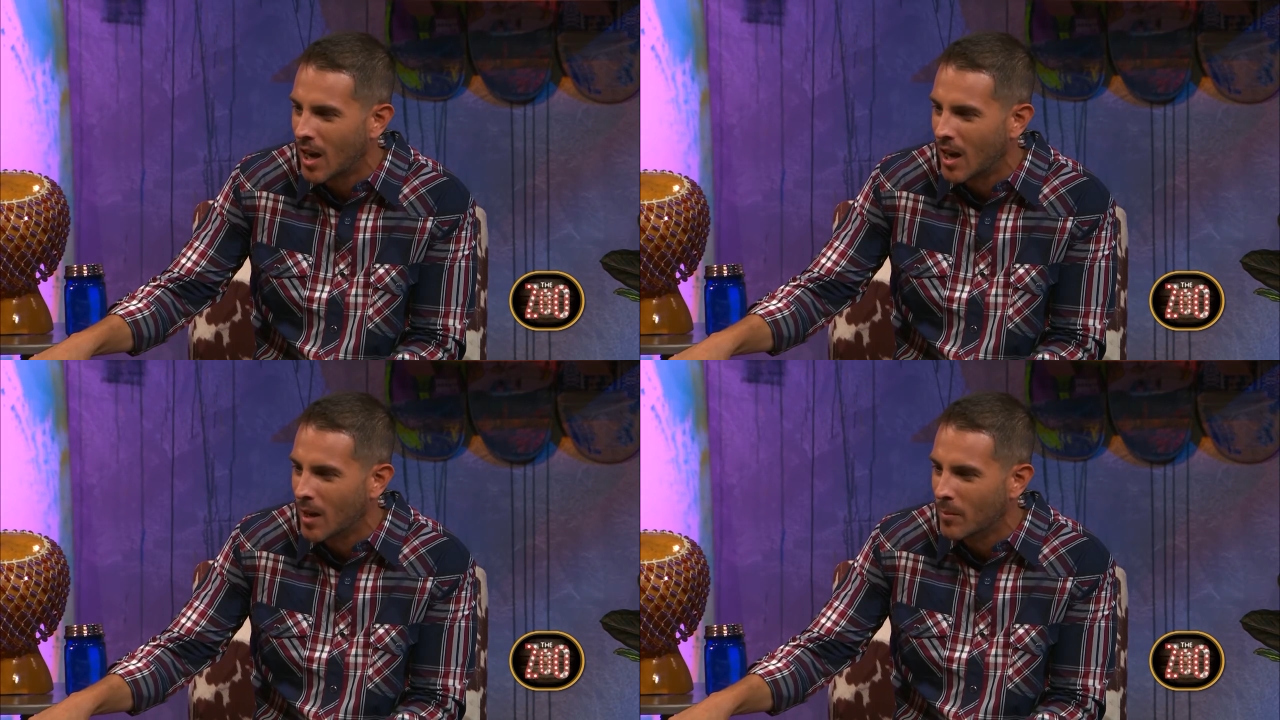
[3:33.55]

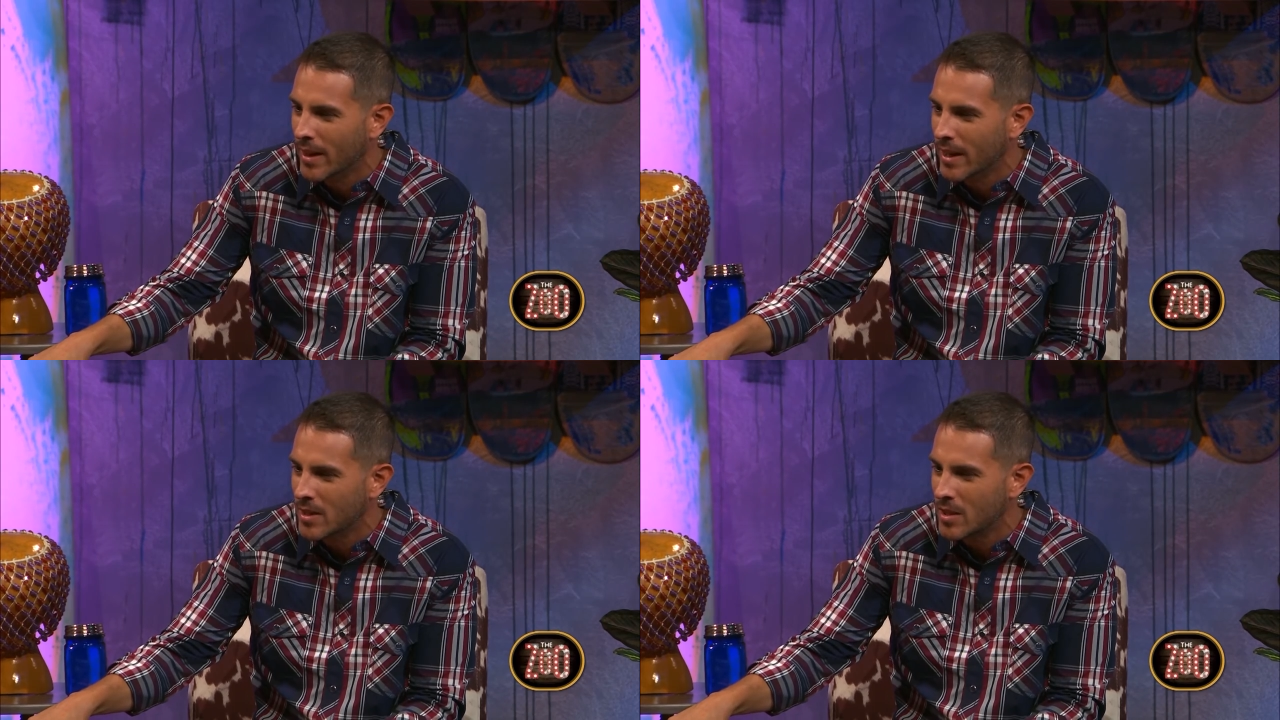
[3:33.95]
Um,
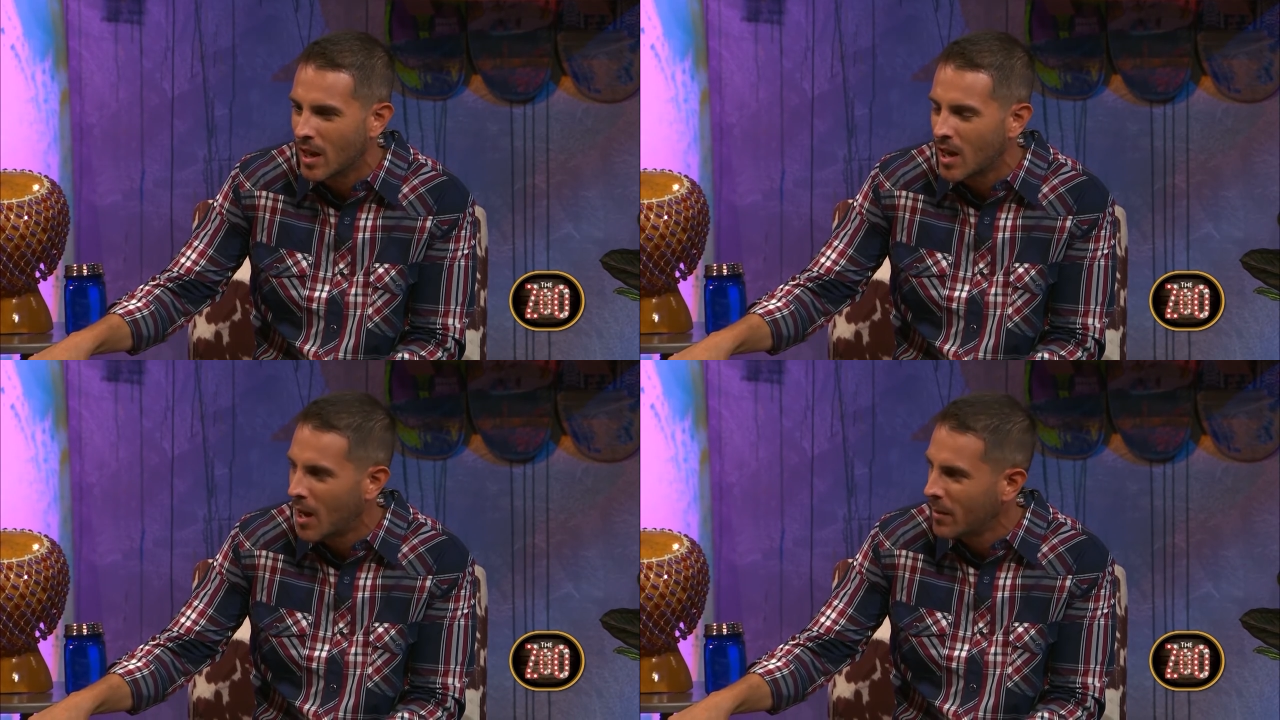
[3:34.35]
it's a
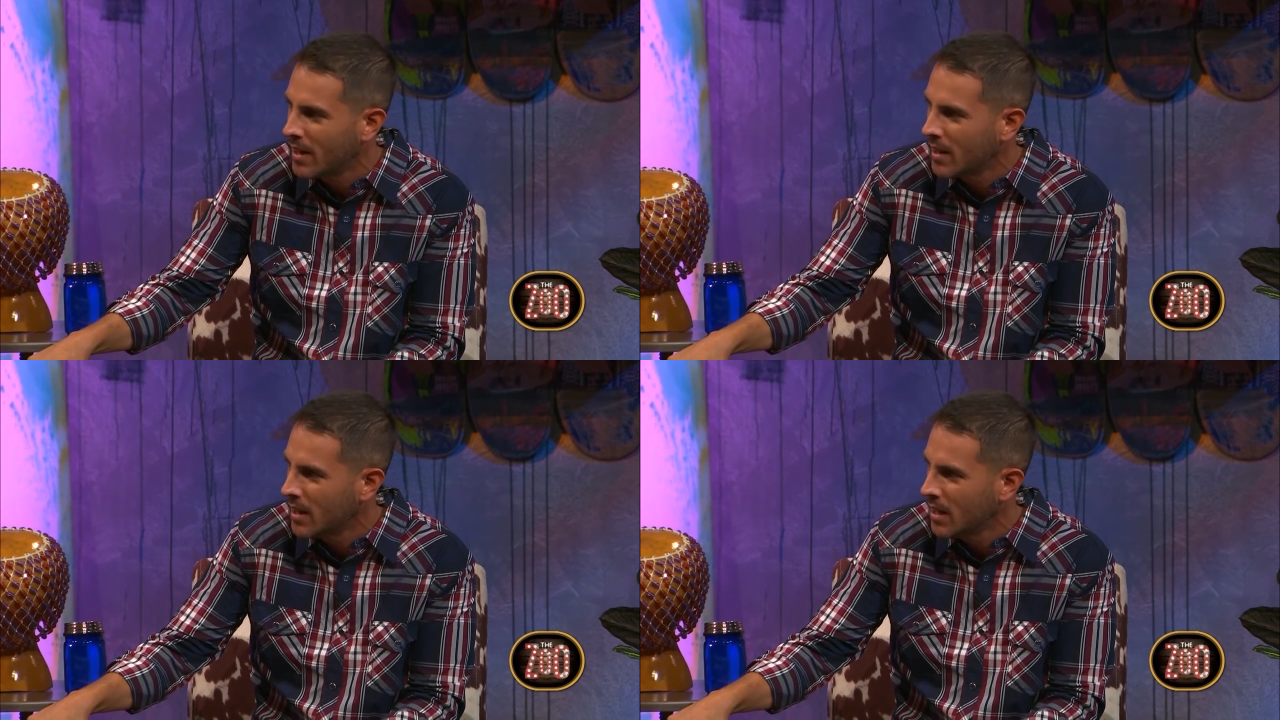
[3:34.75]
comedy
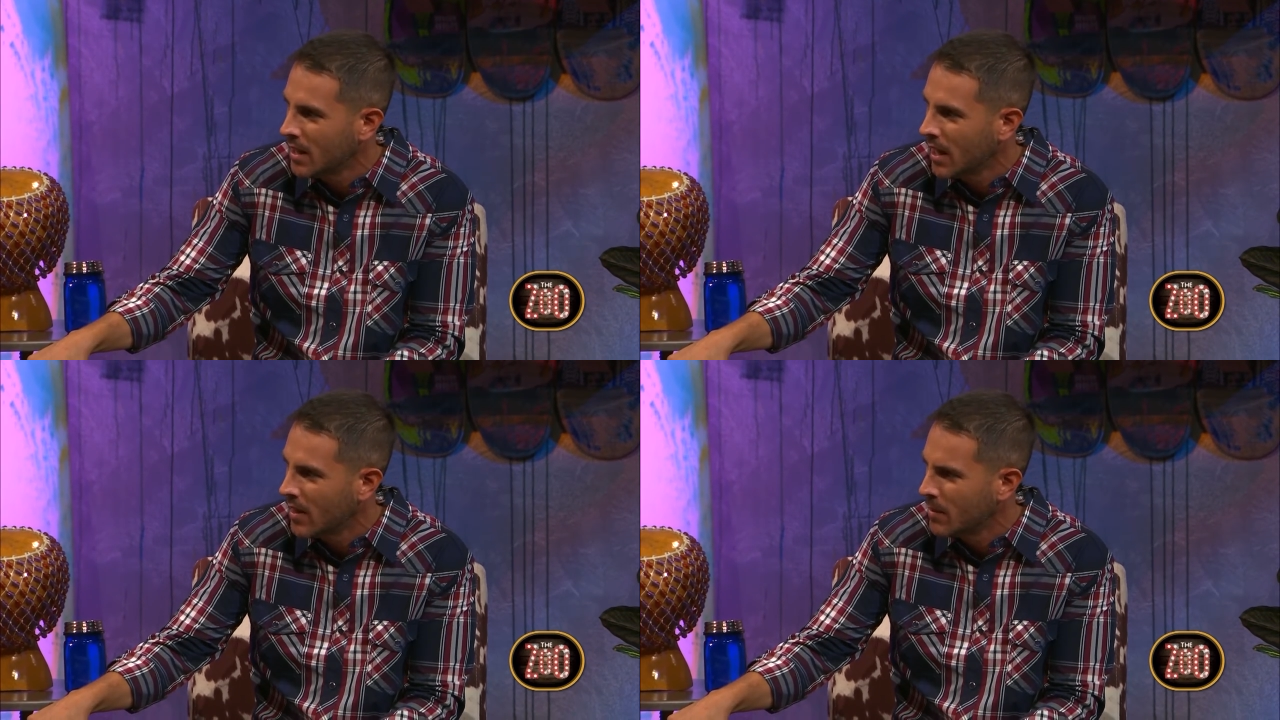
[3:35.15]
in
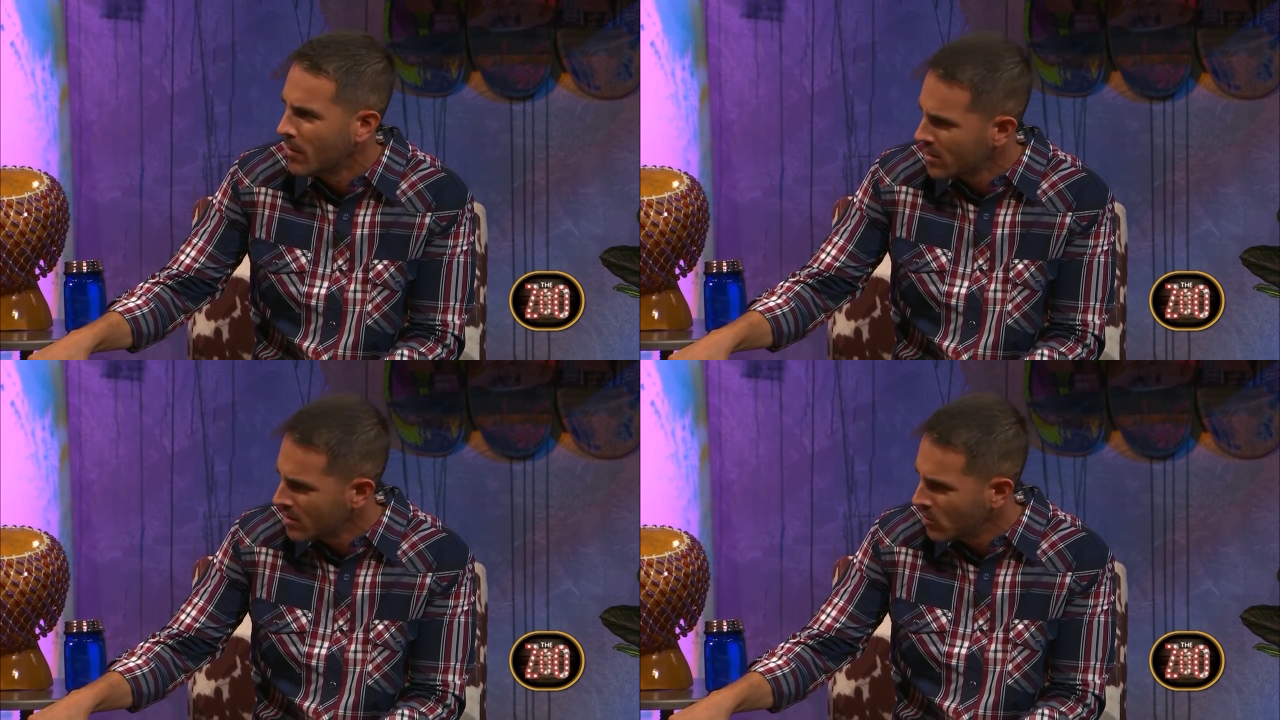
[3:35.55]
the in the
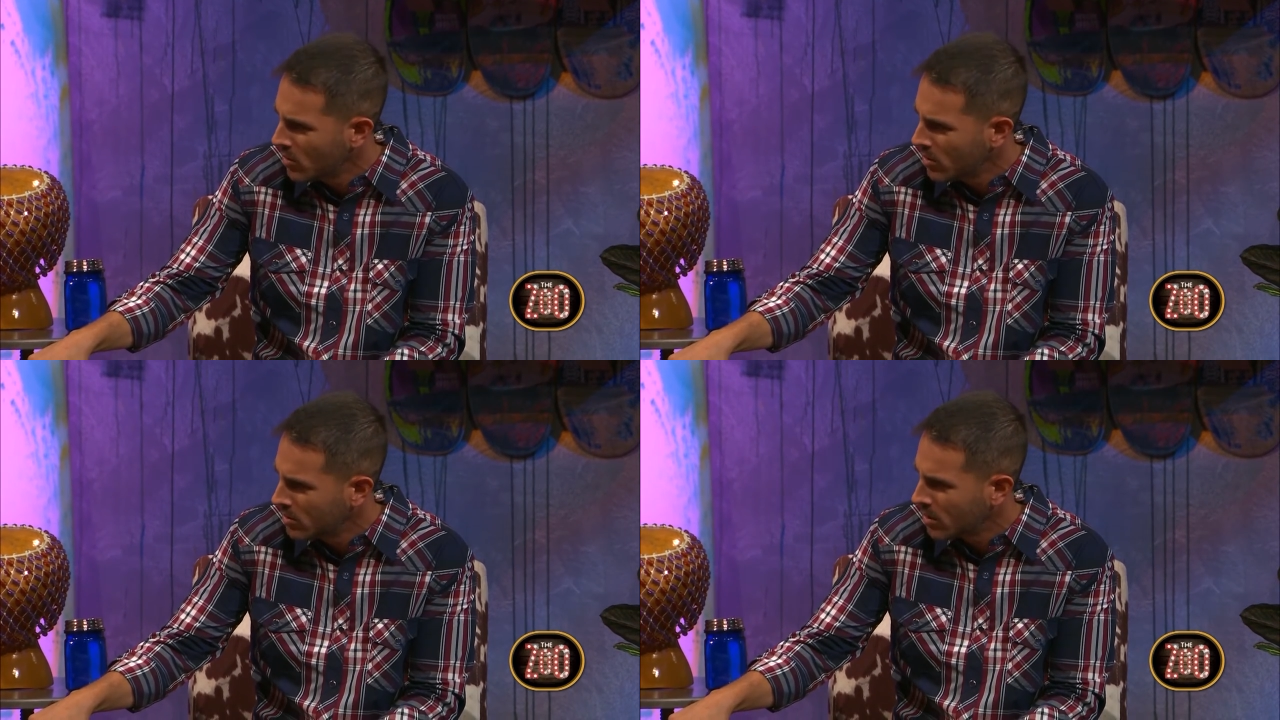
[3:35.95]
Muslim
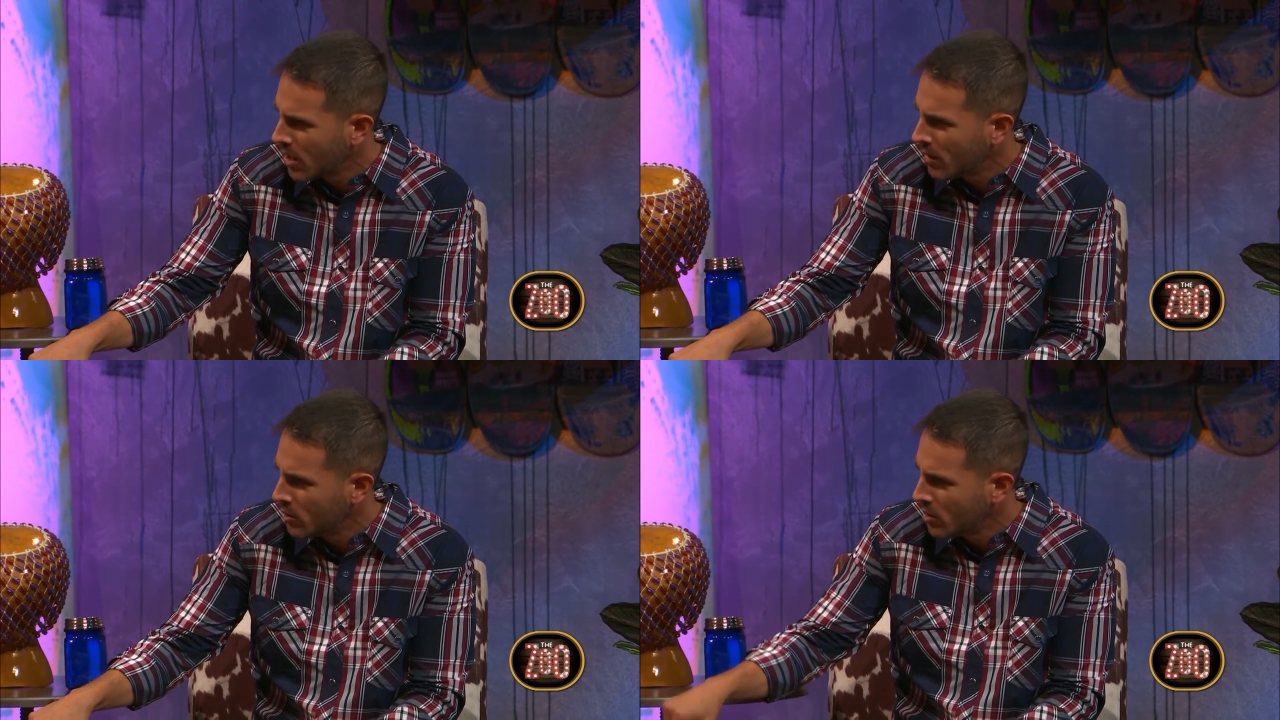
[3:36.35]
world, or
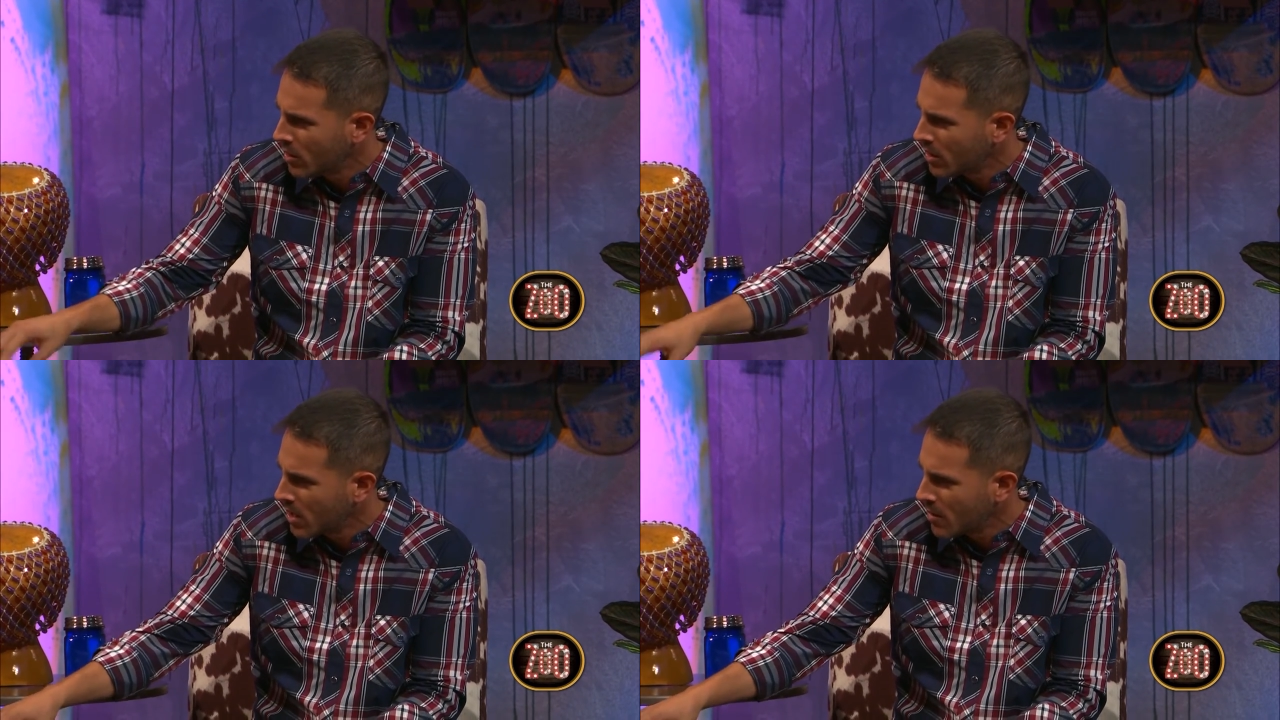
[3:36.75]
do you know
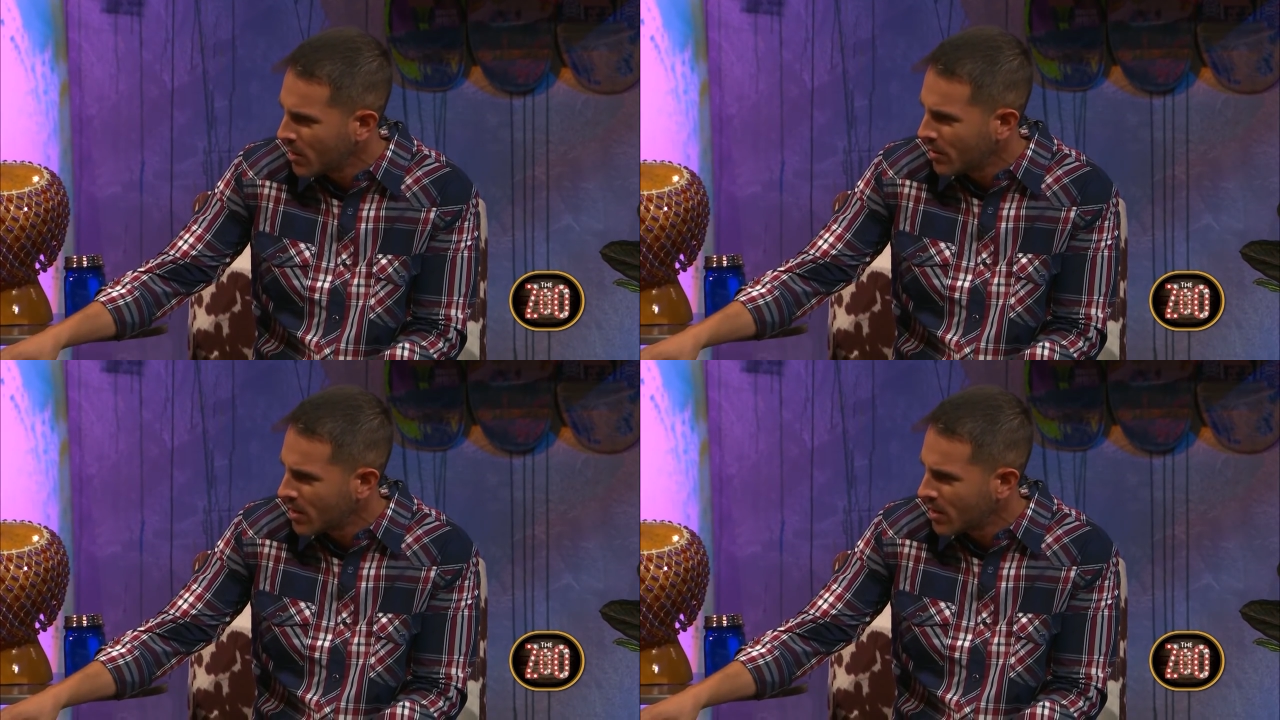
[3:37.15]
the documentary? Oh,